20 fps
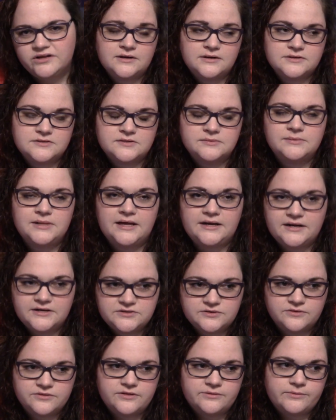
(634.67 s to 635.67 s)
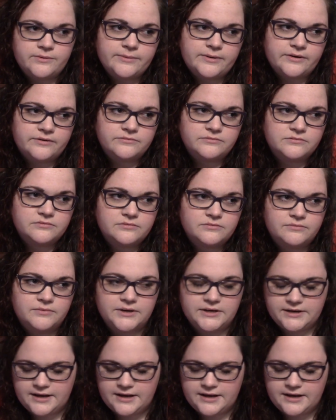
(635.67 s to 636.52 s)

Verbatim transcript: So I'm glad I told them about what